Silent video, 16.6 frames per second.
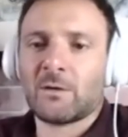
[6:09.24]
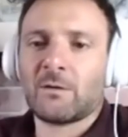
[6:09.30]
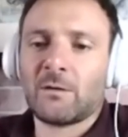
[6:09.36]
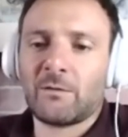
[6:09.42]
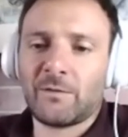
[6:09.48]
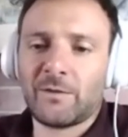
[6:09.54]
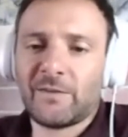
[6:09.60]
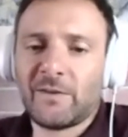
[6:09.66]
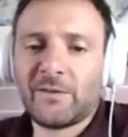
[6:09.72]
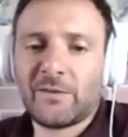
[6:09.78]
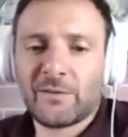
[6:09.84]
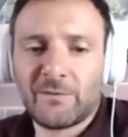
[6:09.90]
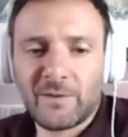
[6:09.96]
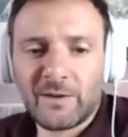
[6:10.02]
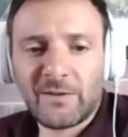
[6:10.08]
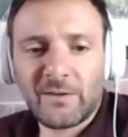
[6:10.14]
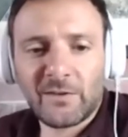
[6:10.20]
this
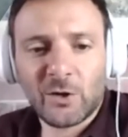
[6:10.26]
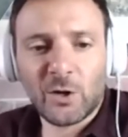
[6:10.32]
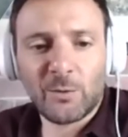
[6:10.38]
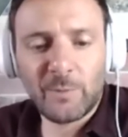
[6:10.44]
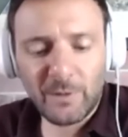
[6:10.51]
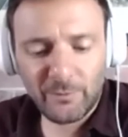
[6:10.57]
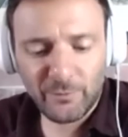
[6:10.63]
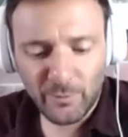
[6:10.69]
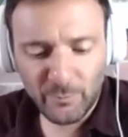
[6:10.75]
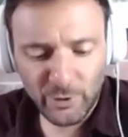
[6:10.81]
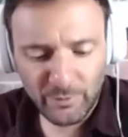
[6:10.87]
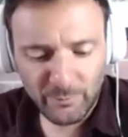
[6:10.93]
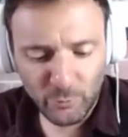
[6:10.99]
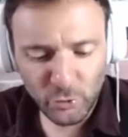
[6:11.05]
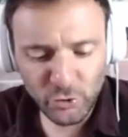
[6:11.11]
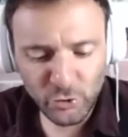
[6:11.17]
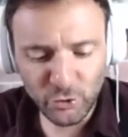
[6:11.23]
is coming from an
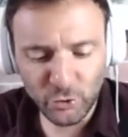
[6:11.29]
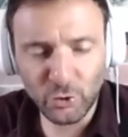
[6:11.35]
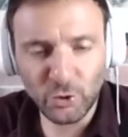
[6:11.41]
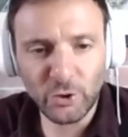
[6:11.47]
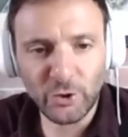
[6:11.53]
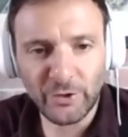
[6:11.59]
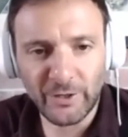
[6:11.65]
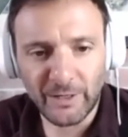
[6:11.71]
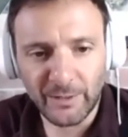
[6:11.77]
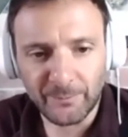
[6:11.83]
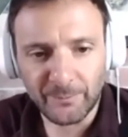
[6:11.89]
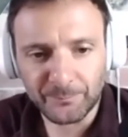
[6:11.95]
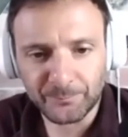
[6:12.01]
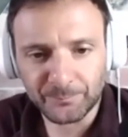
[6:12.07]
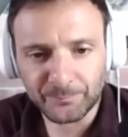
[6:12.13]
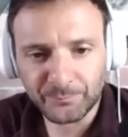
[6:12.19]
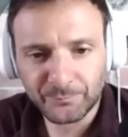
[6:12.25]
emotional learning.
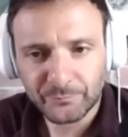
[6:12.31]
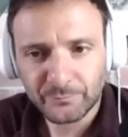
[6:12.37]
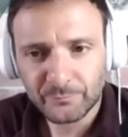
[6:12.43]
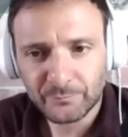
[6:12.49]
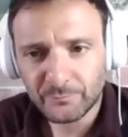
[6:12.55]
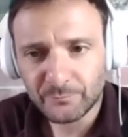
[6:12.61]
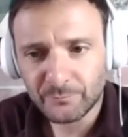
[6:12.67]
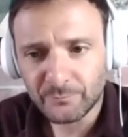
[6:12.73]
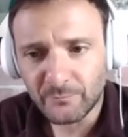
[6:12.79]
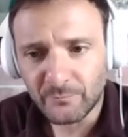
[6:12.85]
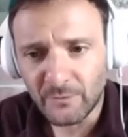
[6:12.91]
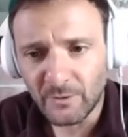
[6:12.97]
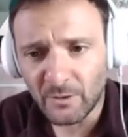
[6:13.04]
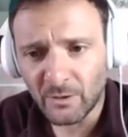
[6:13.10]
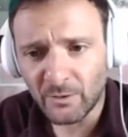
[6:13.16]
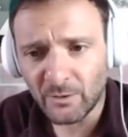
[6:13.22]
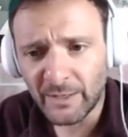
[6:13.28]

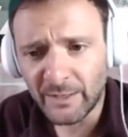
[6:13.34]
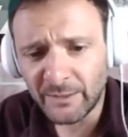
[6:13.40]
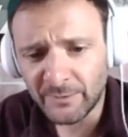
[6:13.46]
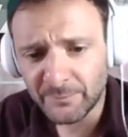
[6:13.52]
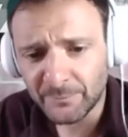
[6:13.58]
All right.